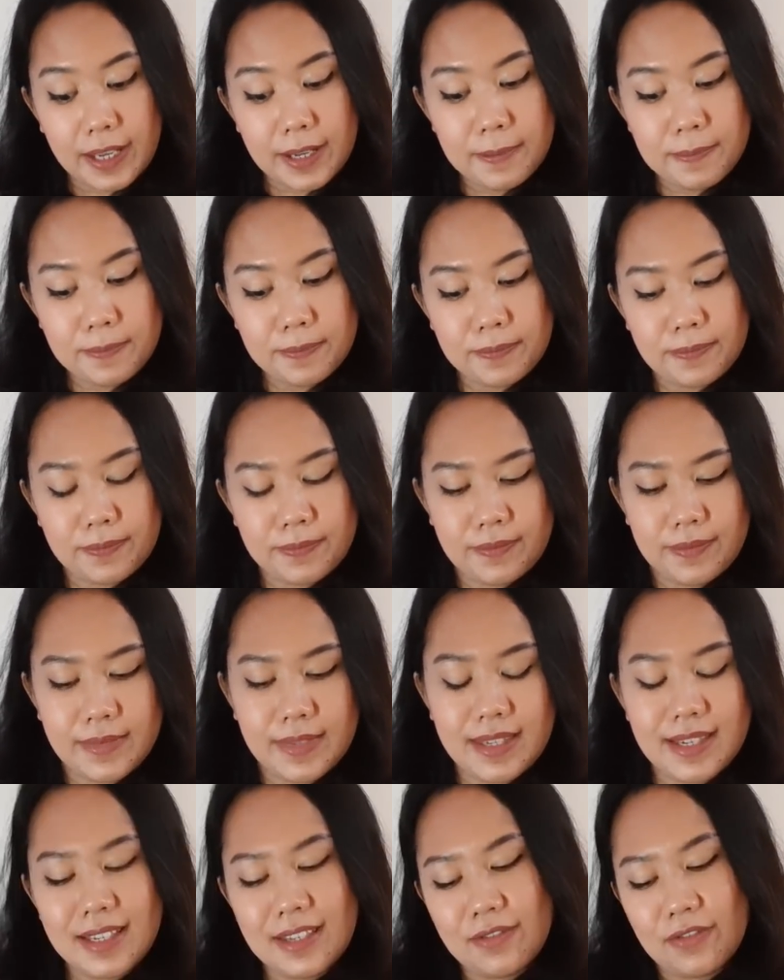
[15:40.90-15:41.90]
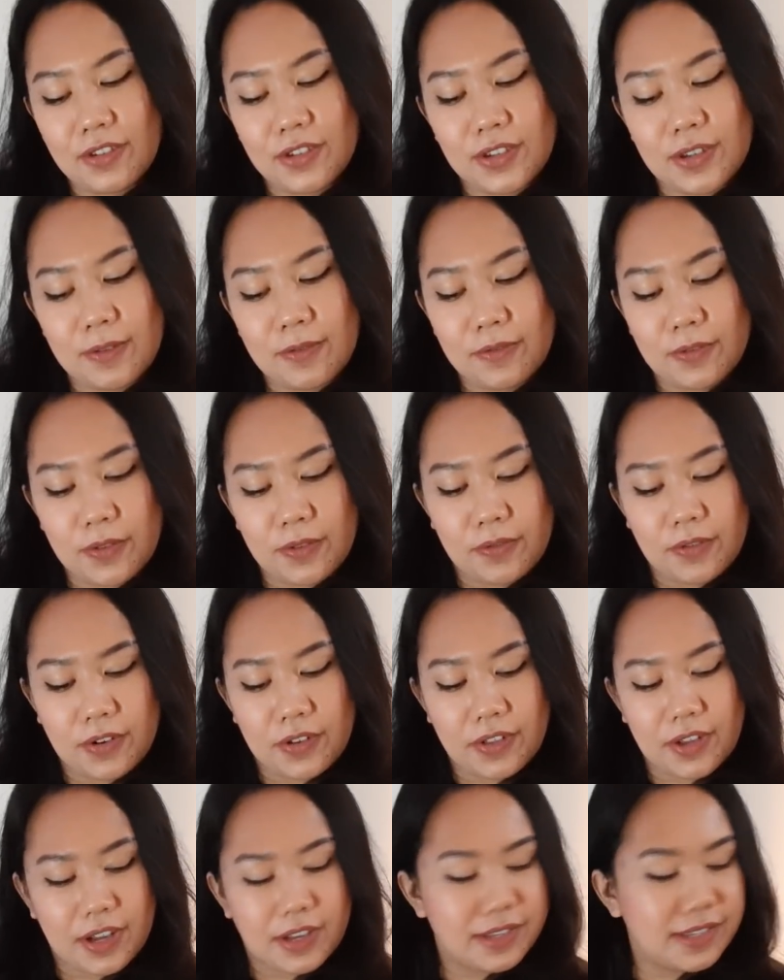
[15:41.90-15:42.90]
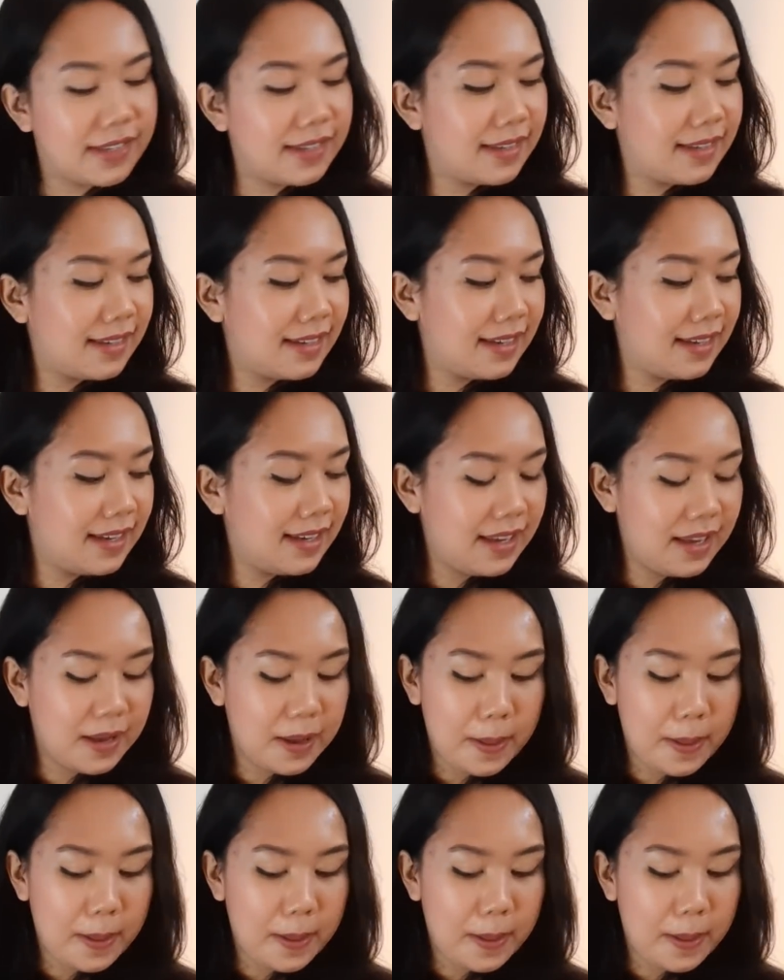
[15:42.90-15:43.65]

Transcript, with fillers: Okay? Just for some food for thoughts.